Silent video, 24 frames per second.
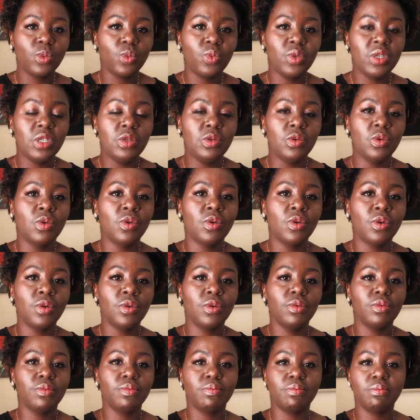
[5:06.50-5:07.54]
we
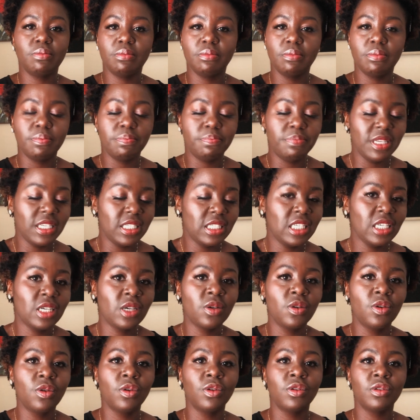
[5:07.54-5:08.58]
know
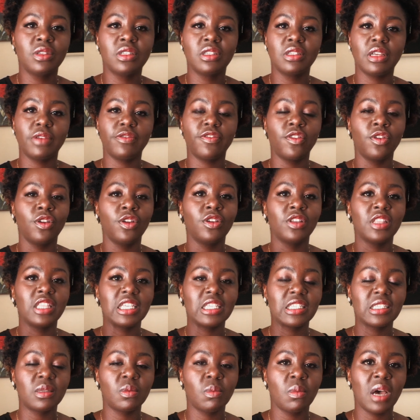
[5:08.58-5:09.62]
basic goals follow
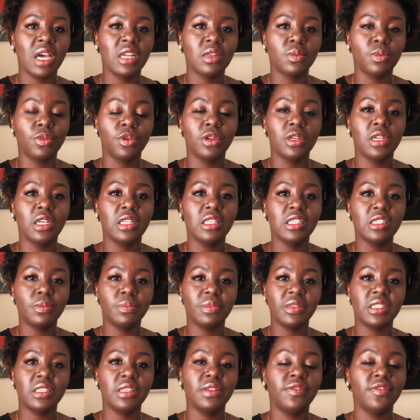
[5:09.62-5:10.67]
the SMART model:
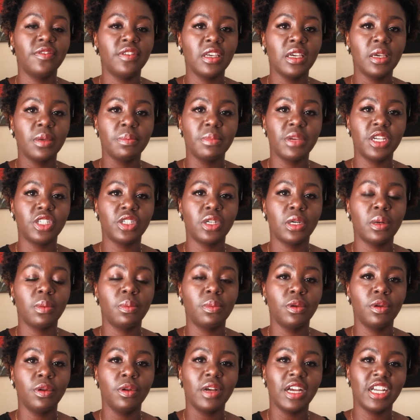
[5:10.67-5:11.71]
specific,
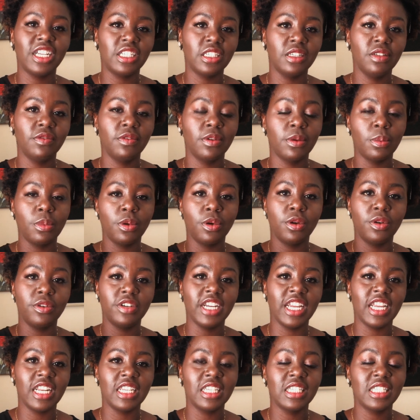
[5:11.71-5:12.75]
measurable, achievable,
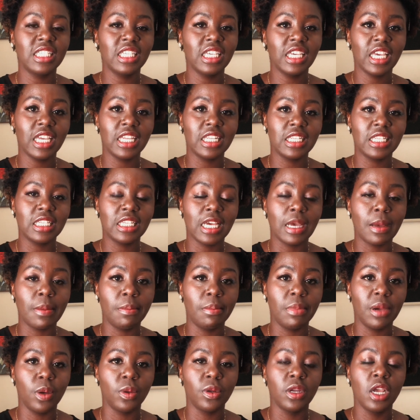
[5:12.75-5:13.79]
realistic, and
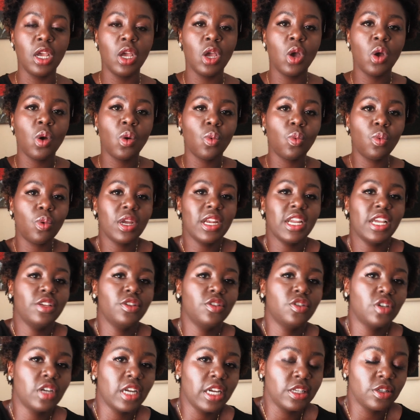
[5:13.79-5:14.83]
temporal. What are
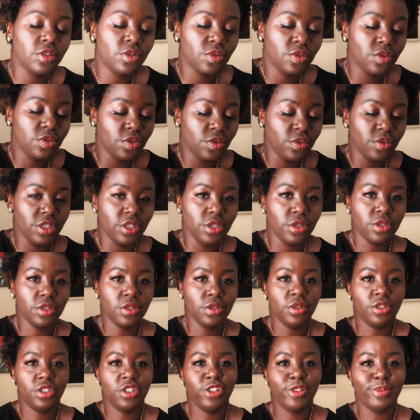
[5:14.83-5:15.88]
you trying to do with your
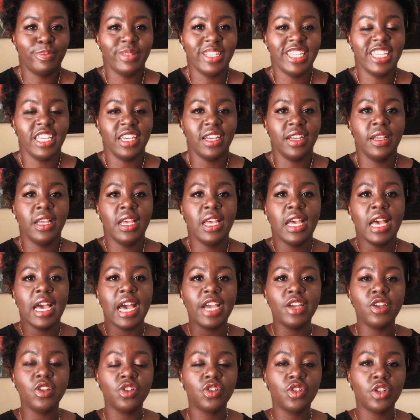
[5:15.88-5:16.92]
social media?
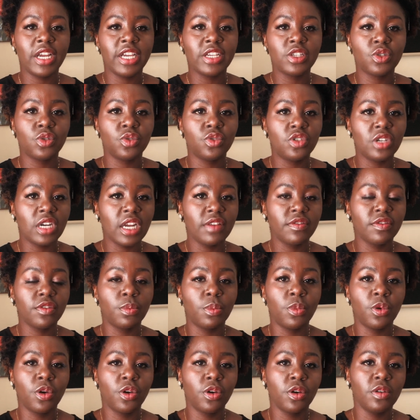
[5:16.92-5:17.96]
Are you trying to drive
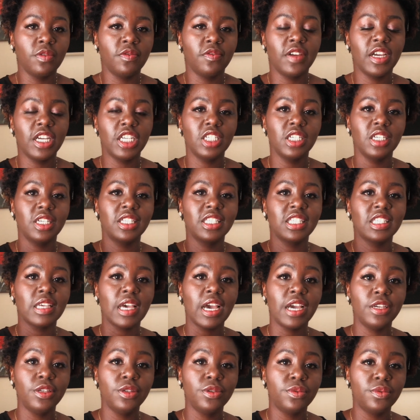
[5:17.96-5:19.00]
more conversions?
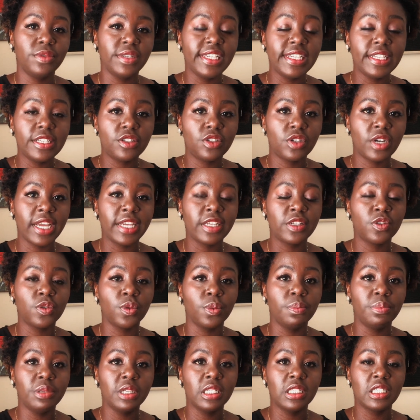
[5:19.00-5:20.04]
Are you really trying
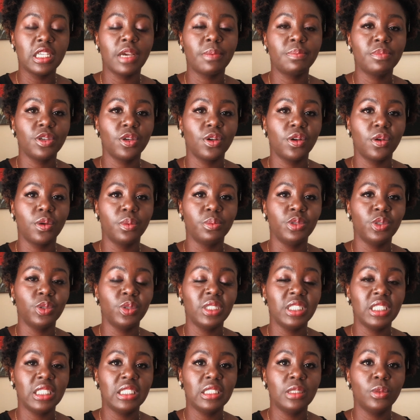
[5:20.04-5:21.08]
to build up your
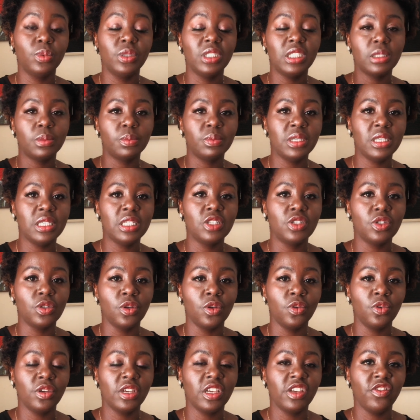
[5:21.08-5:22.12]
community, which means
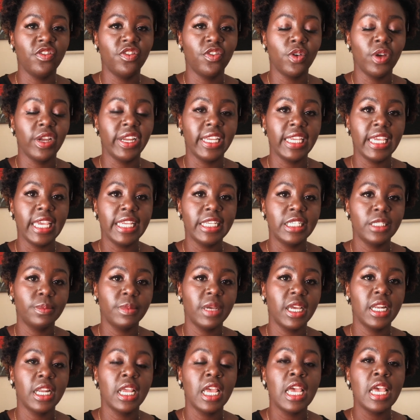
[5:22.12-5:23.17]
you're looking for
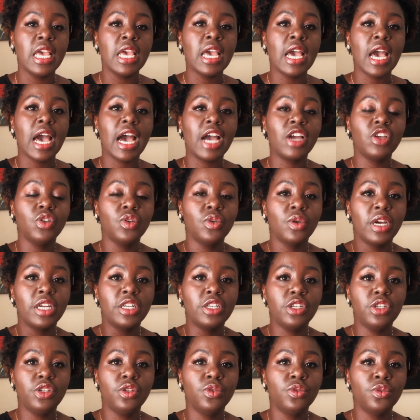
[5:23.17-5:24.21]
engagement? Are you
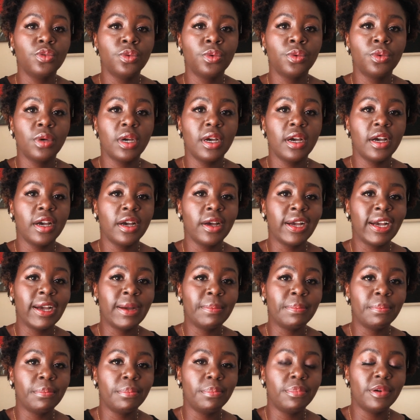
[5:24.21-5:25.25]
a new
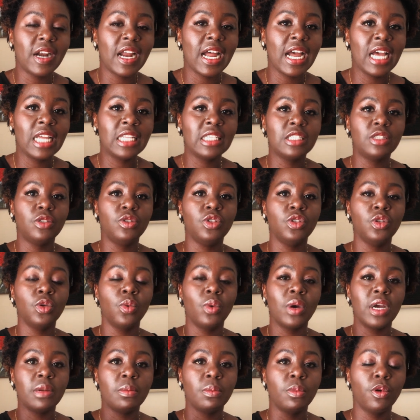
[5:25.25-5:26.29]
brand? Do you
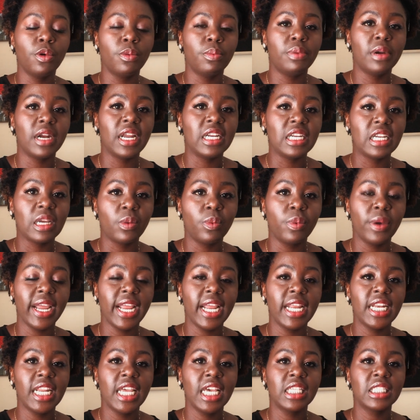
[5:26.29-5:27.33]
want more brand
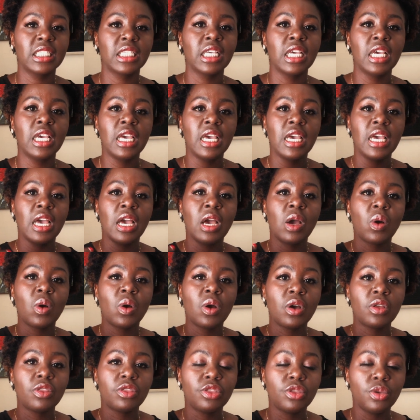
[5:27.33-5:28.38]
awareness?
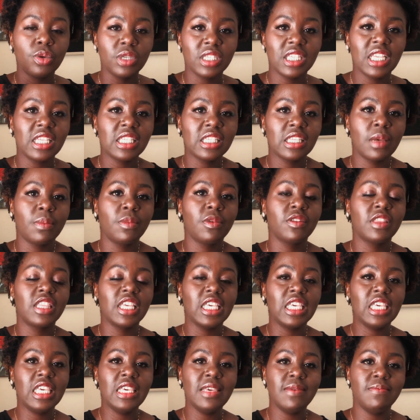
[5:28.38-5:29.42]
Those are some of
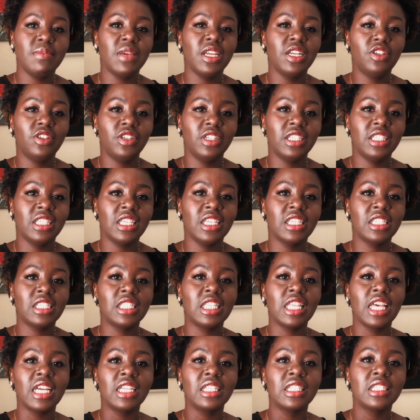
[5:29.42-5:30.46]
the key metrics
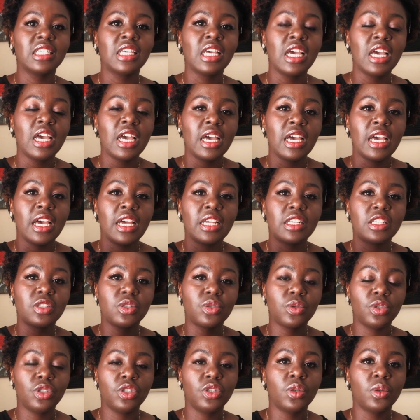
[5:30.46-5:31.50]
that
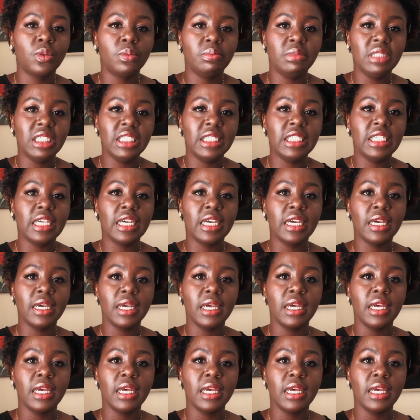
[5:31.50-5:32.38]
social media